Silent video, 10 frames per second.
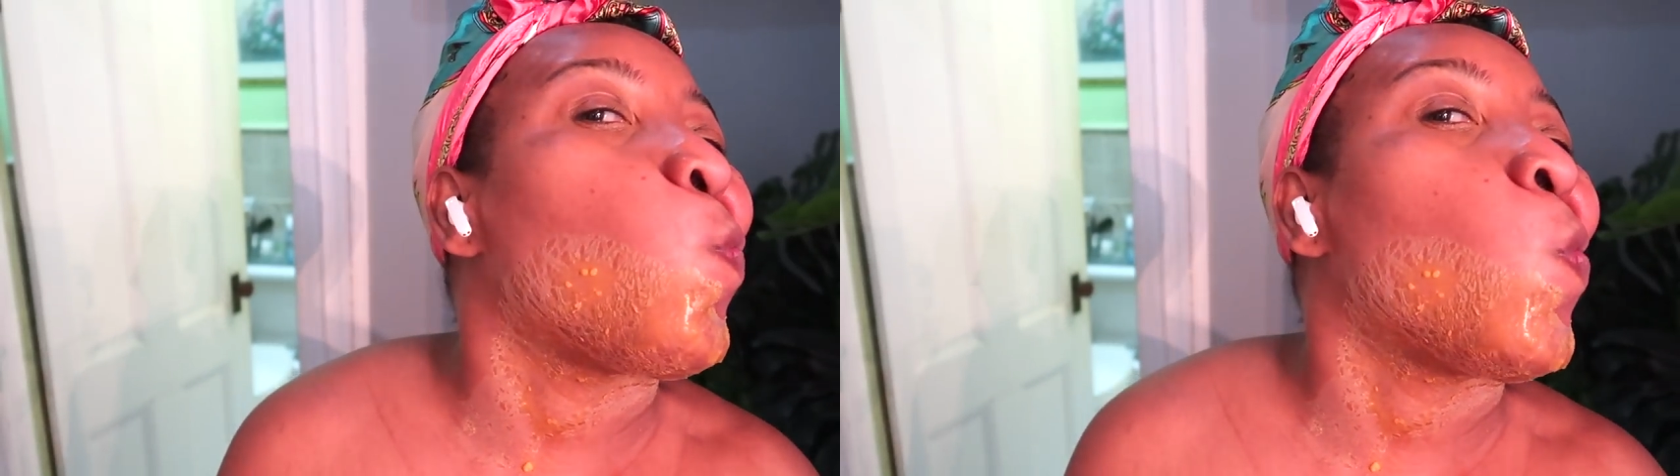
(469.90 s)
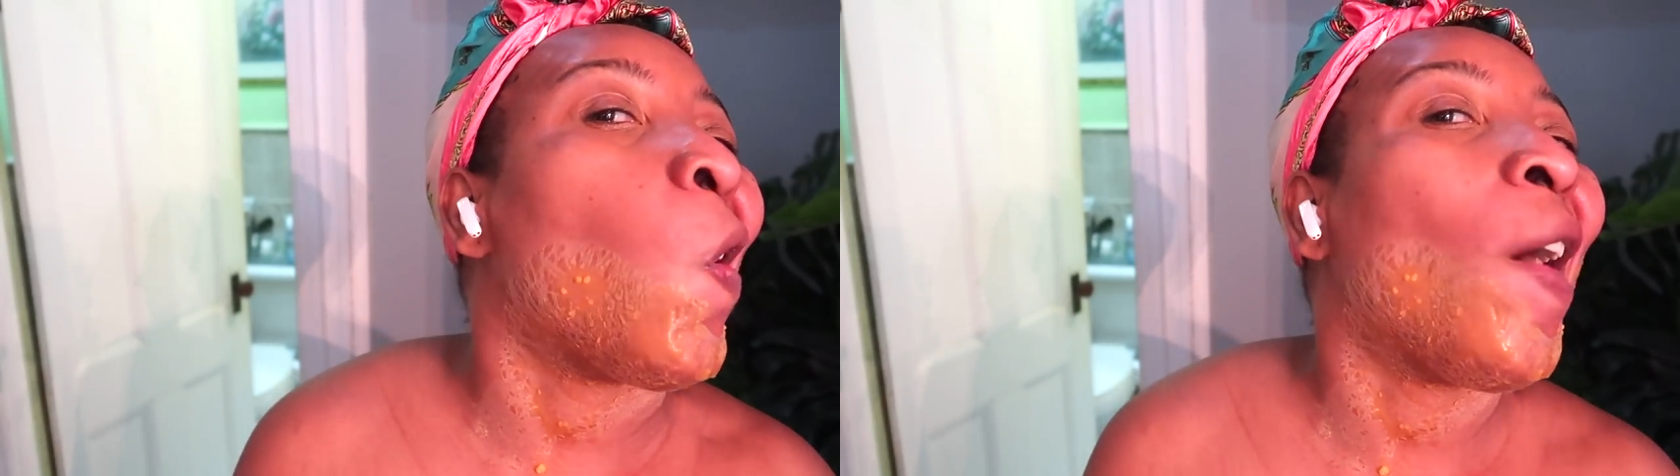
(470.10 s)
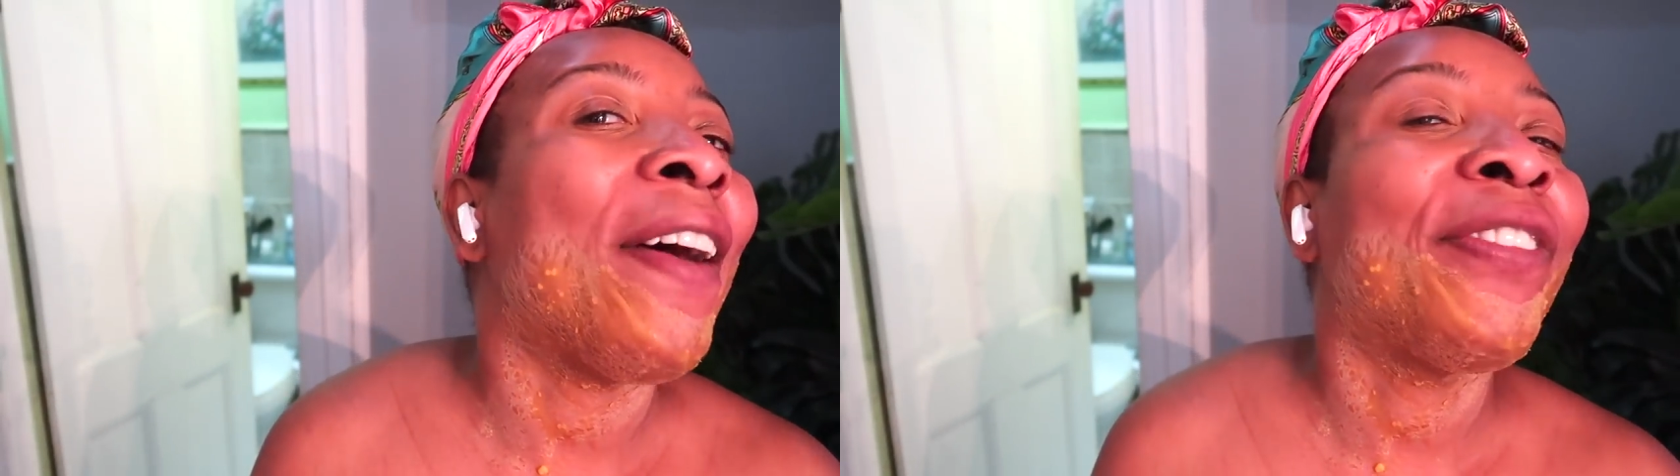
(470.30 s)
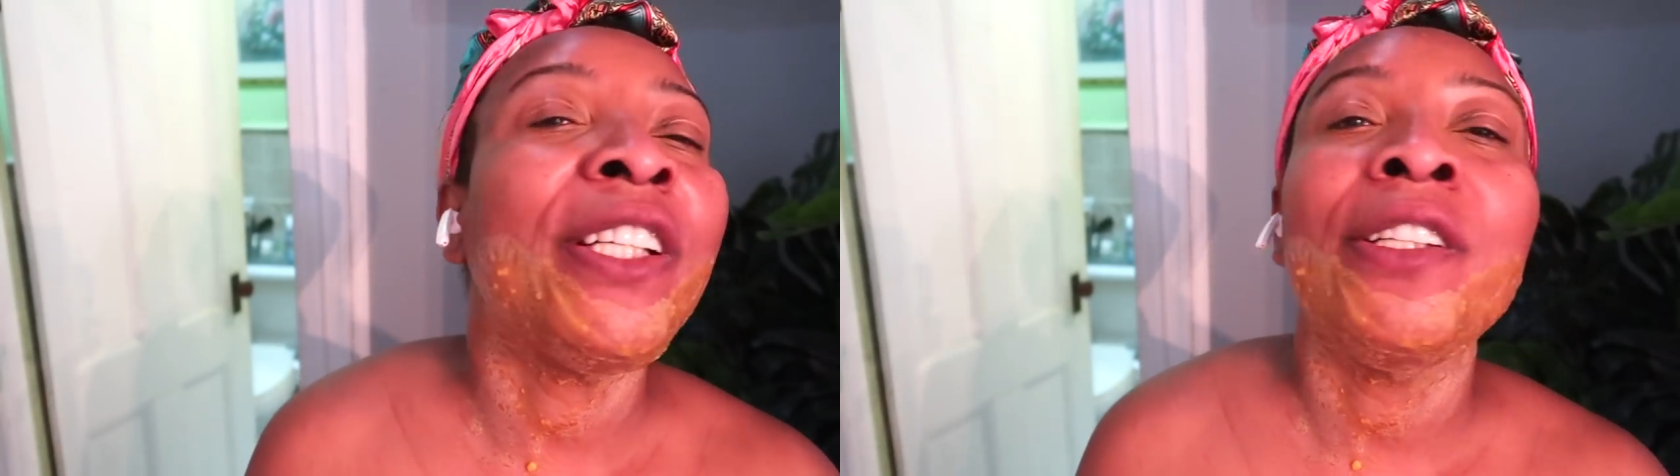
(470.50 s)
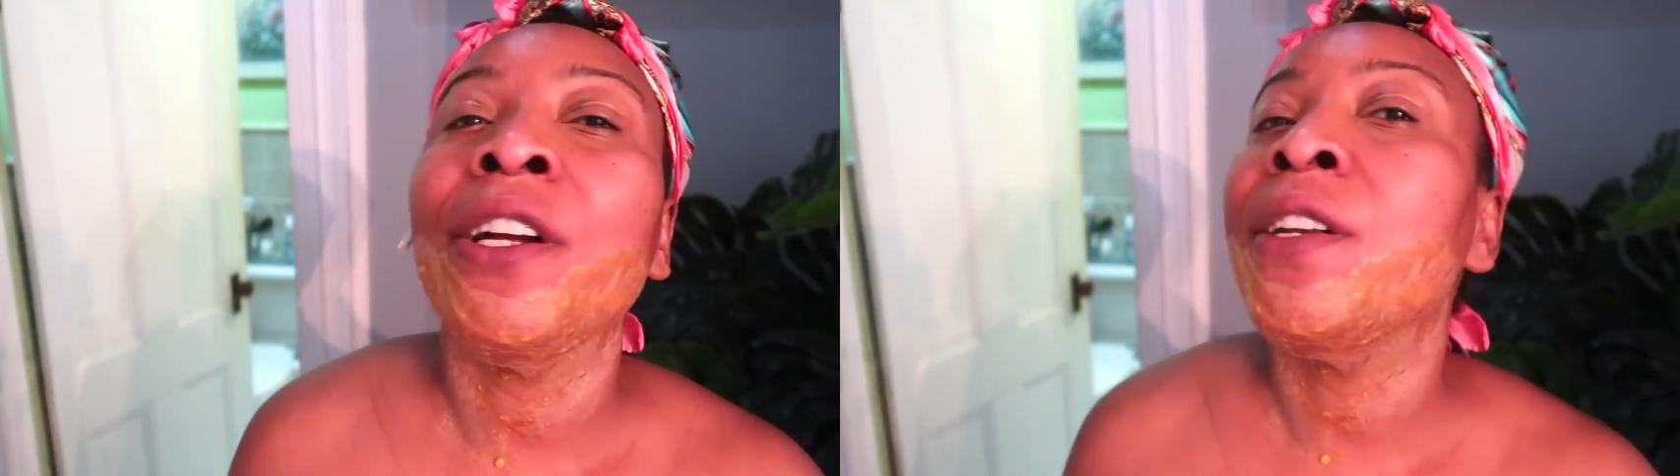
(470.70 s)
Now after
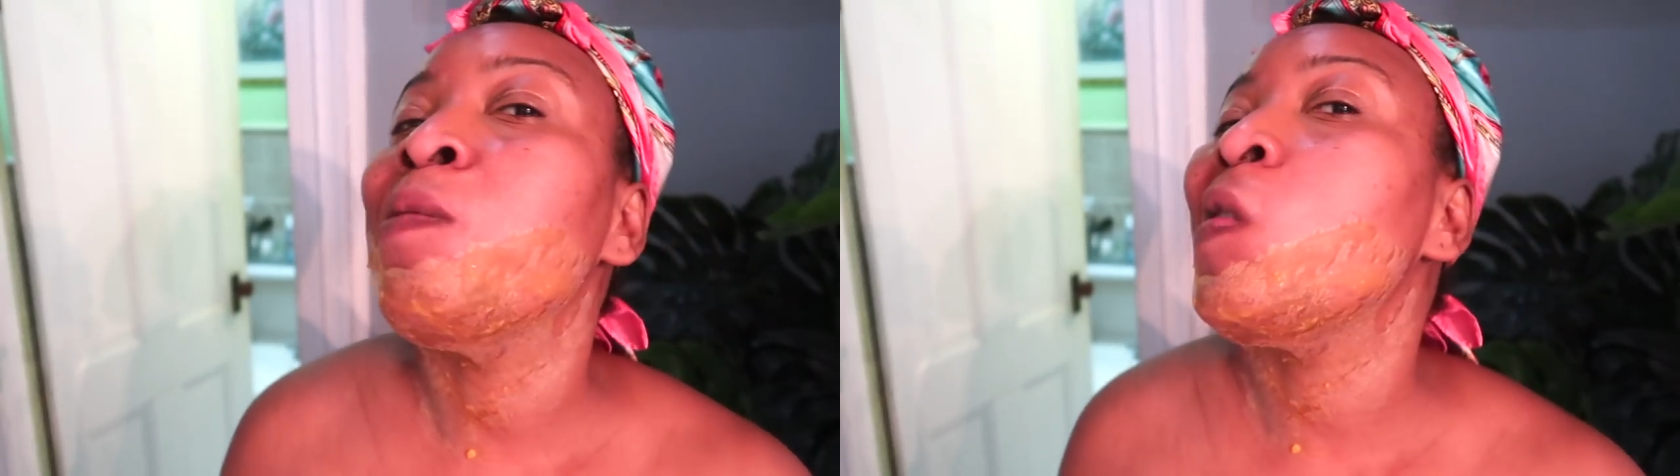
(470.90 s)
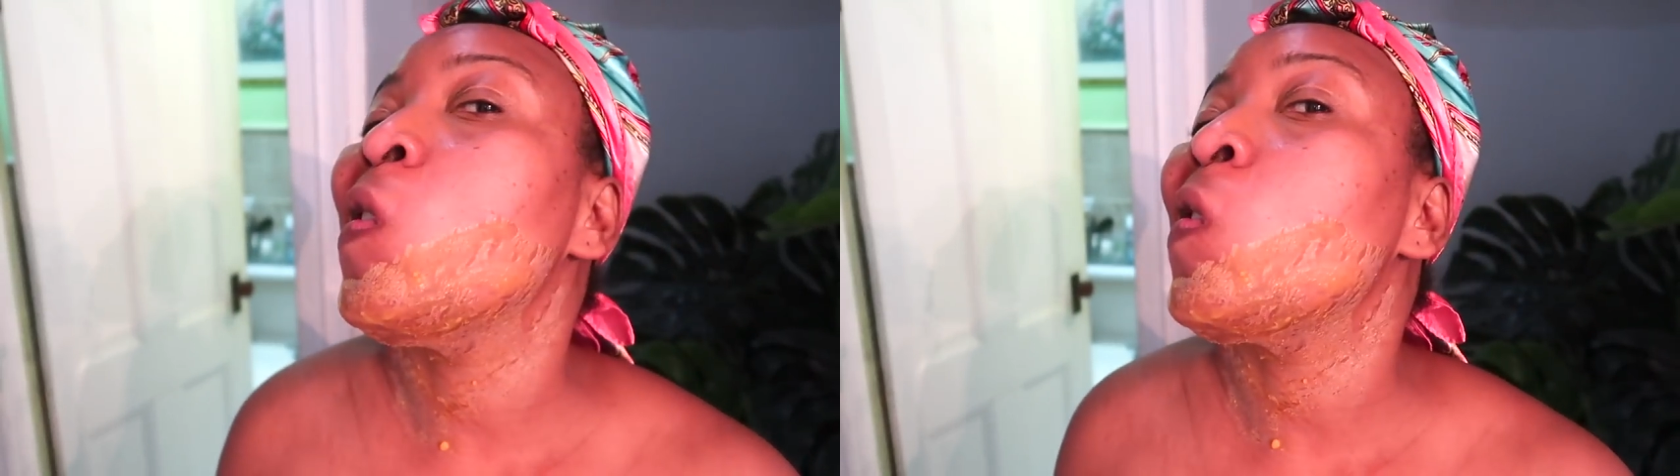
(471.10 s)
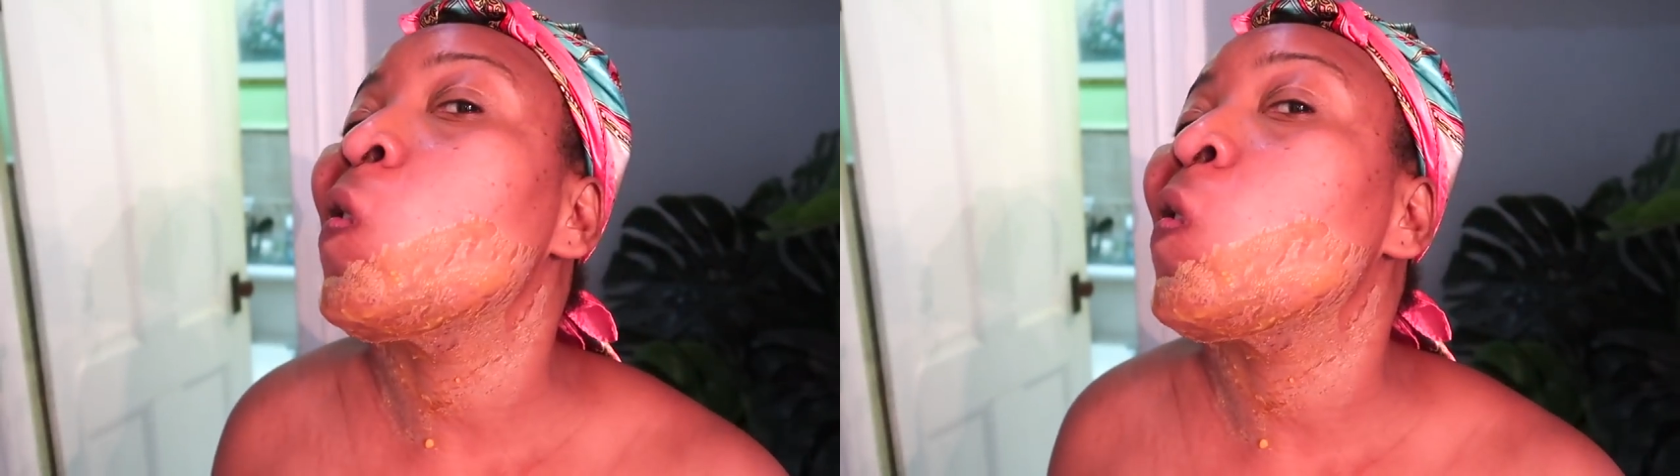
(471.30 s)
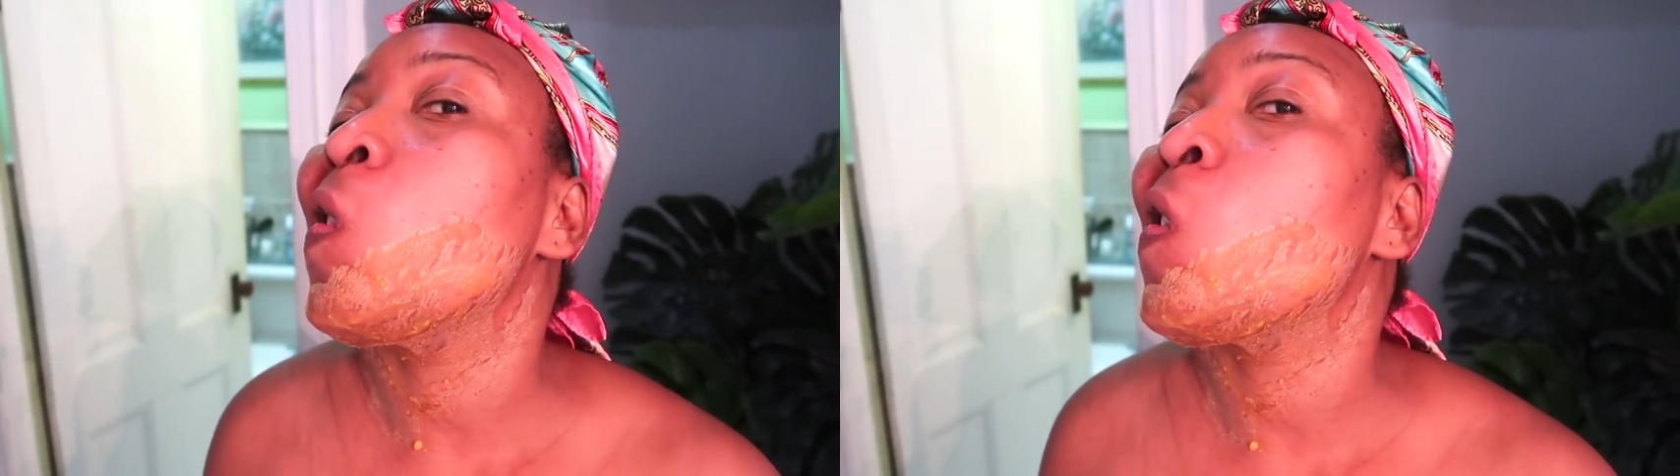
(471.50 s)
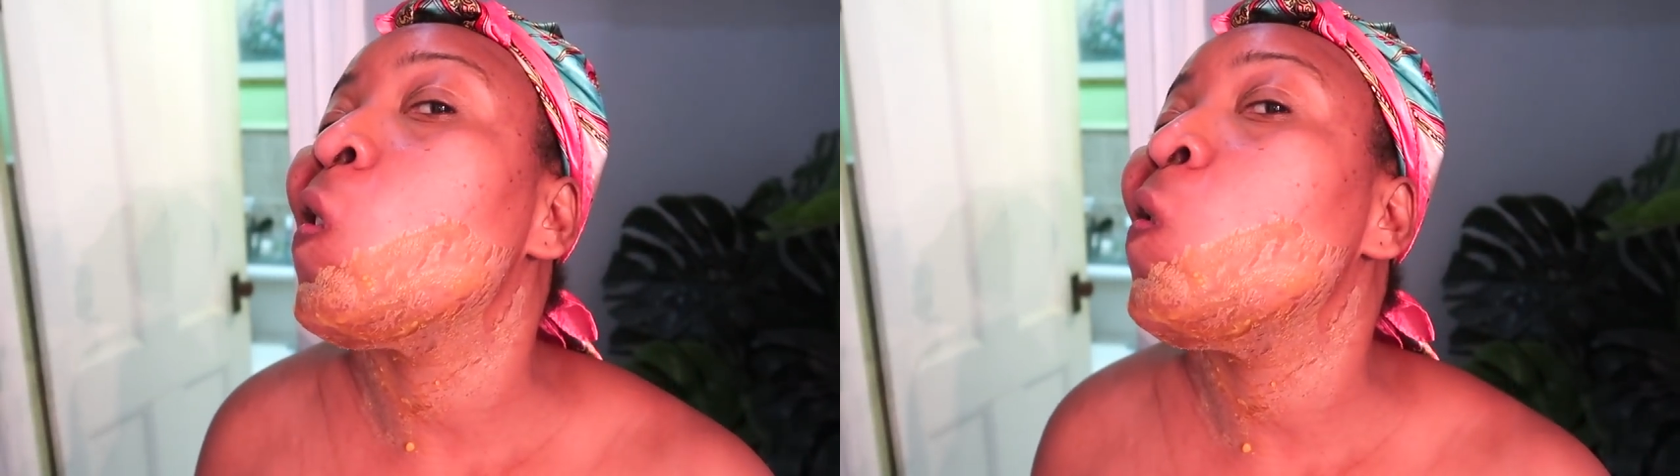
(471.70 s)
30 minutes,
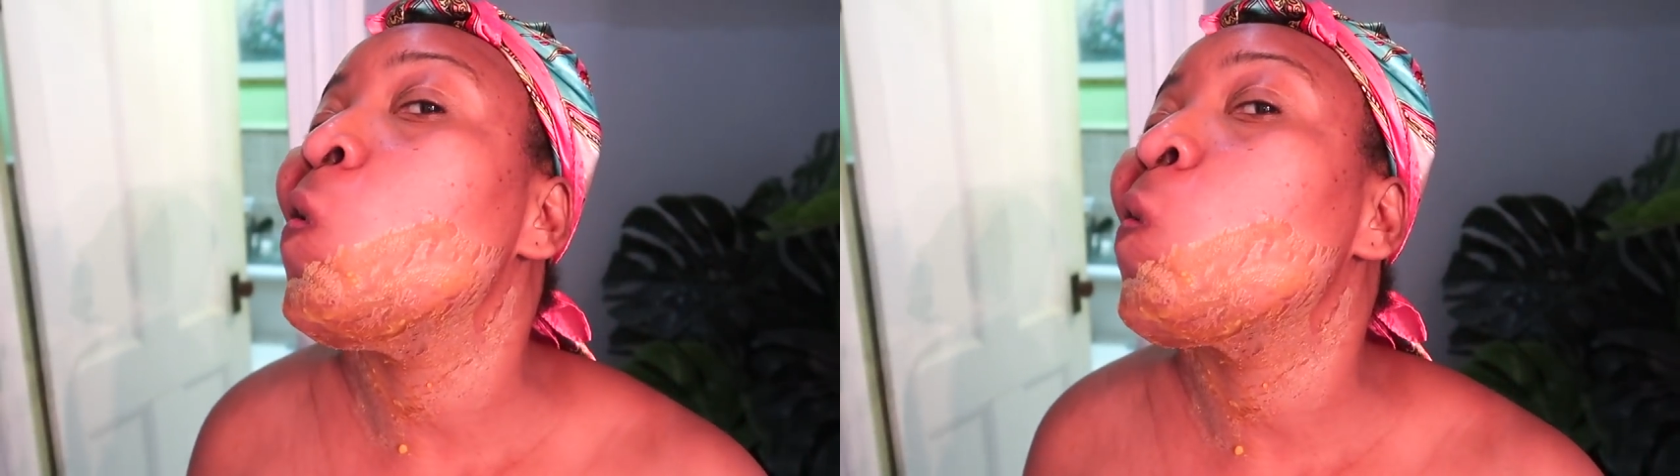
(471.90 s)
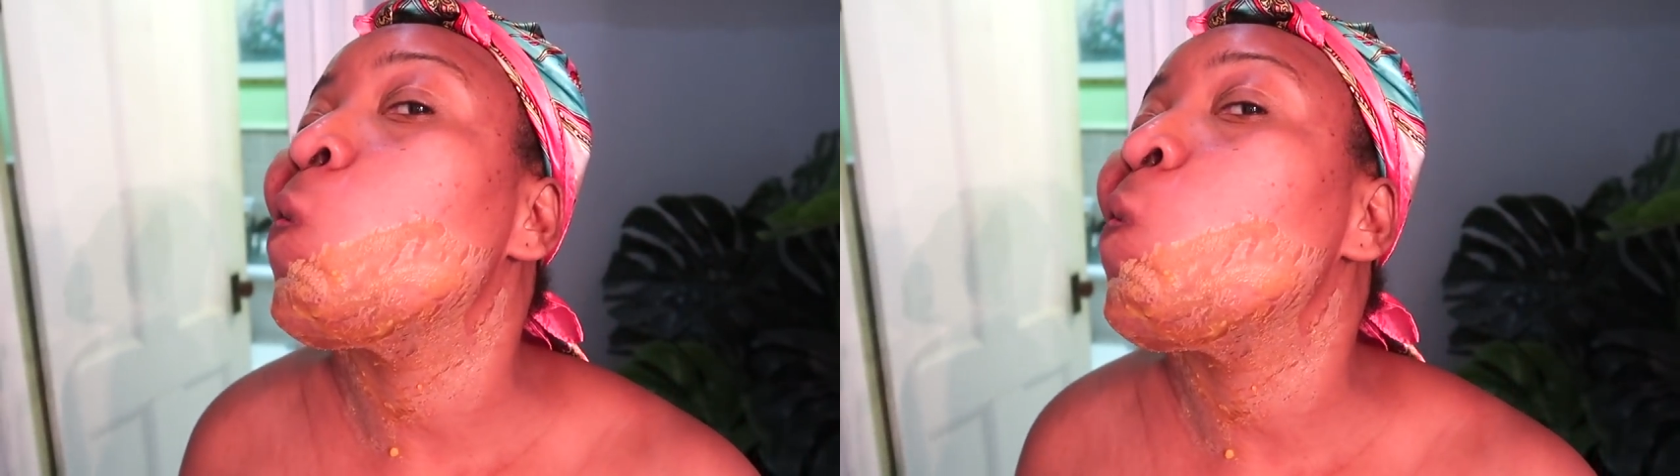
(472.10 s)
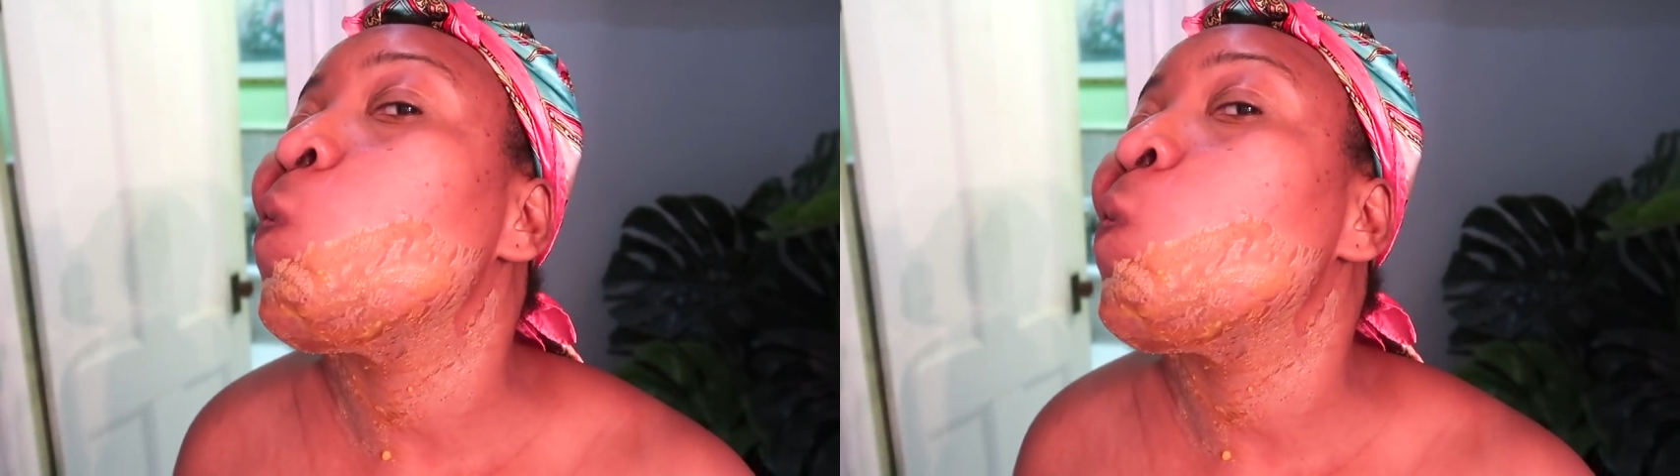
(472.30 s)
take a look.